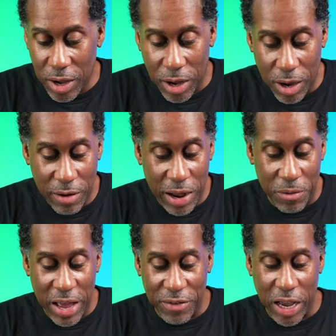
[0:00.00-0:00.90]
All right,
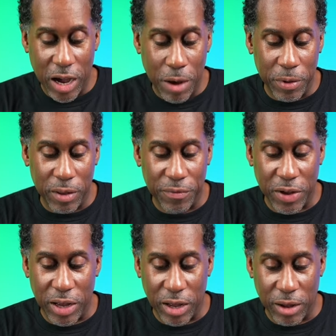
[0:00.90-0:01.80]
we have a couple of
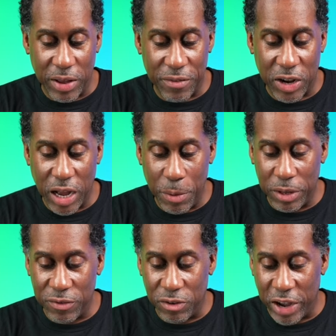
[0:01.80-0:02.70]
uh, we have a
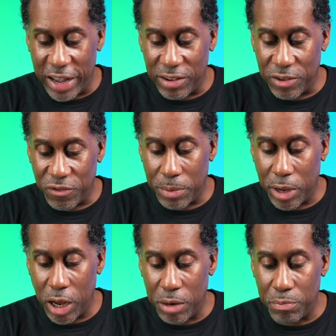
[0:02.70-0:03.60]
couple of devices from
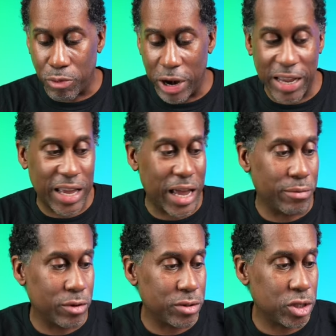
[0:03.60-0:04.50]

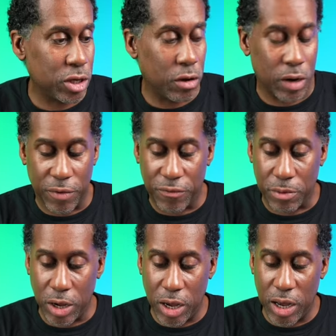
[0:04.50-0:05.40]
UNBREAKcable. So
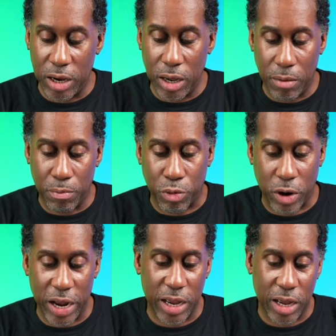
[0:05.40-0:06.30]
from
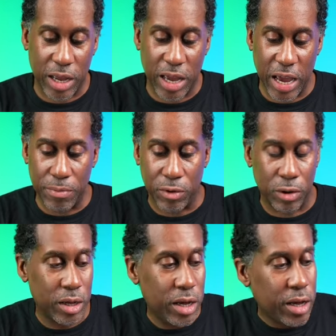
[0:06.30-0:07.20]
Unbreak
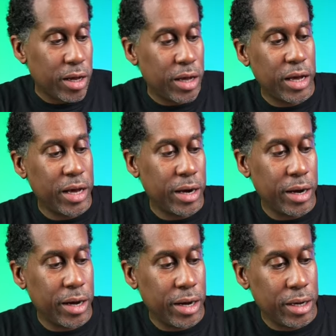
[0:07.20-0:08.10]
Cable, and
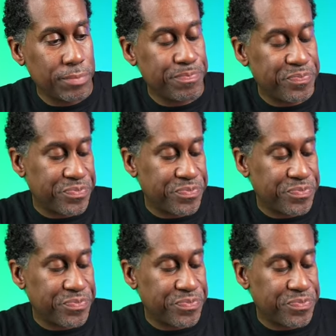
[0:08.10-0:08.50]
um,